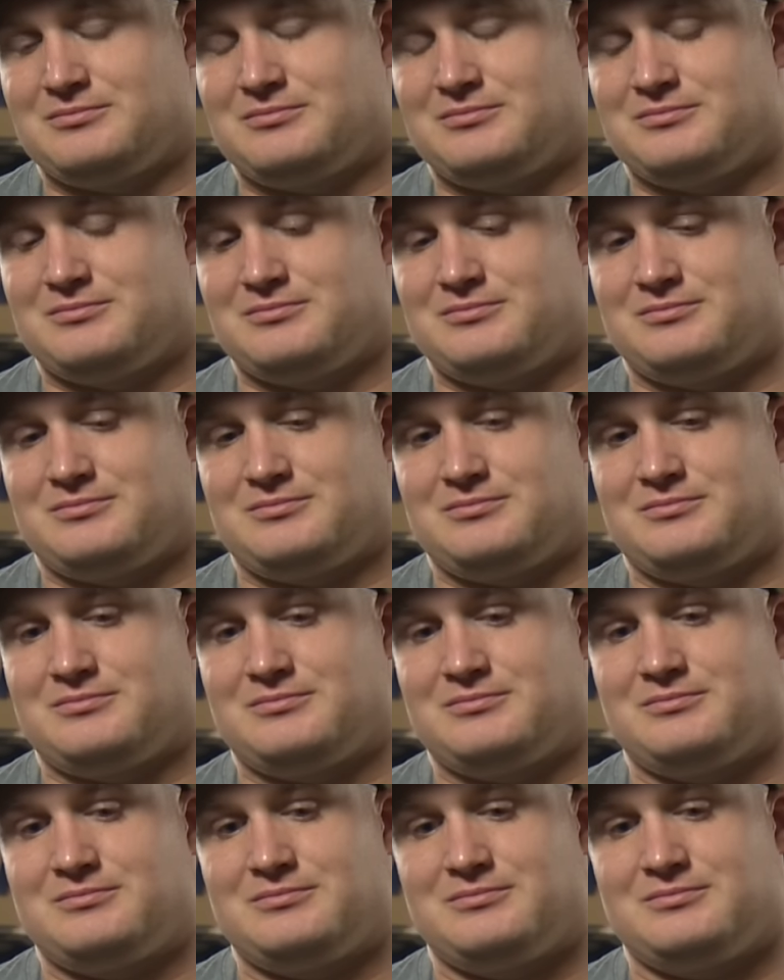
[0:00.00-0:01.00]

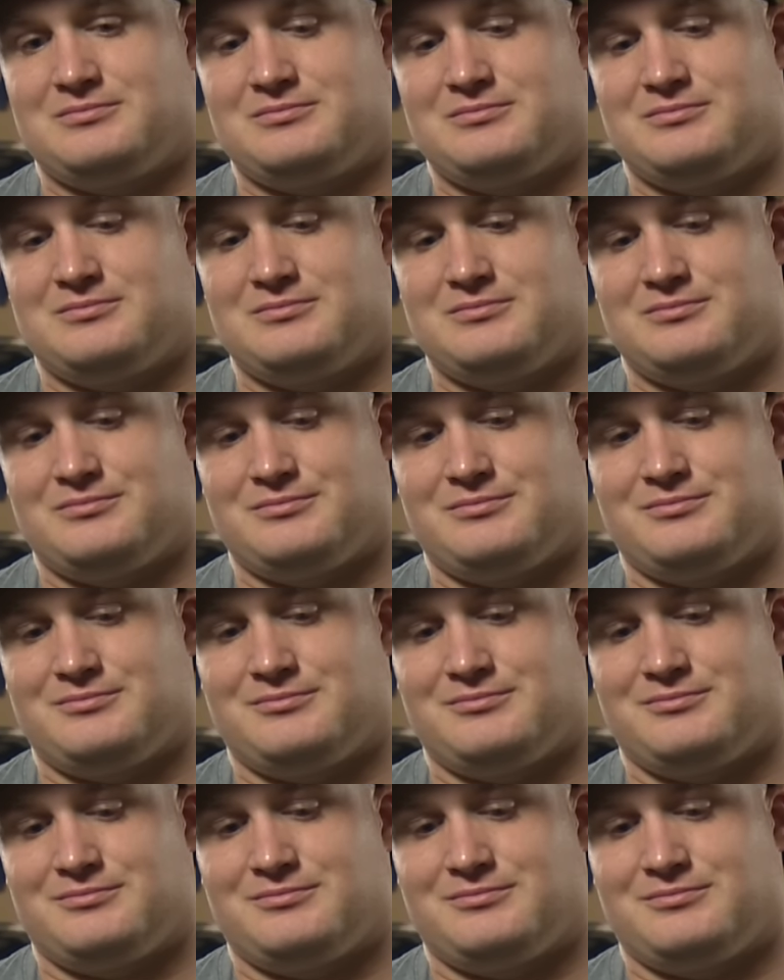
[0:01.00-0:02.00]

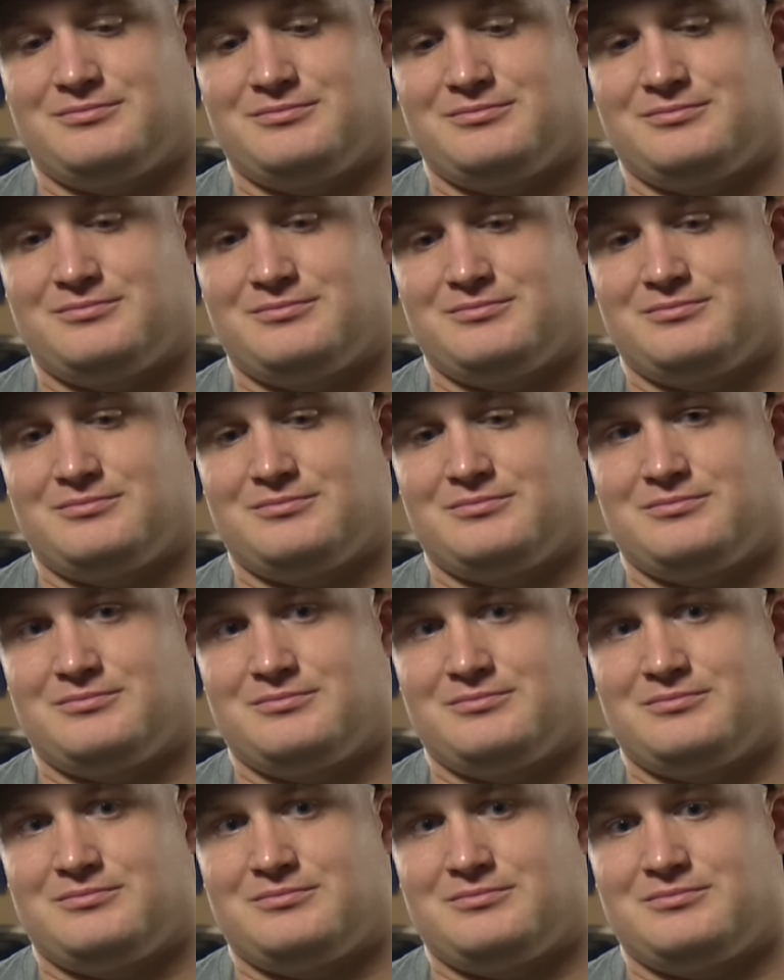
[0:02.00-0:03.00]

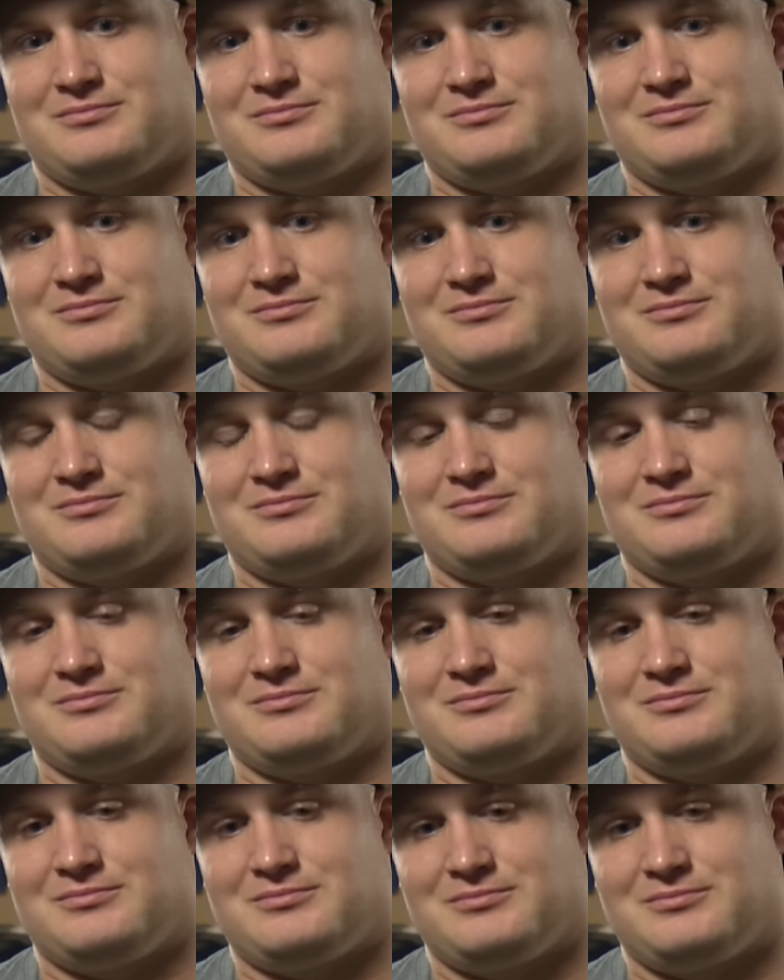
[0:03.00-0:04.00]

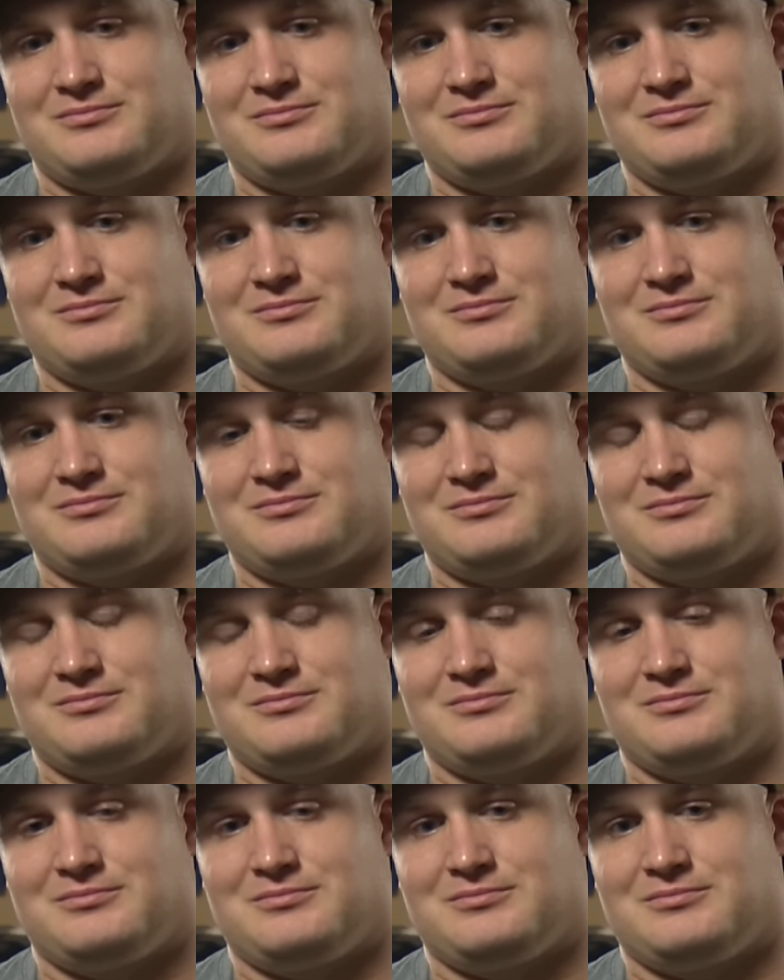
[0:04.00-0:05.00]

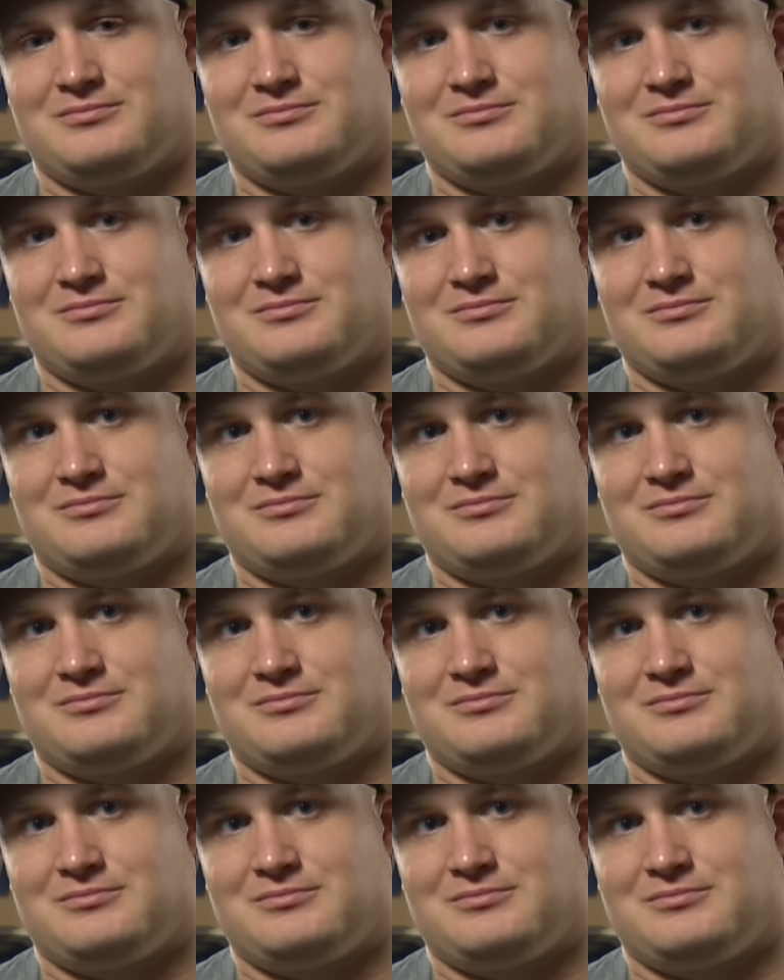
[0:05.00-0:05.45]
(silent)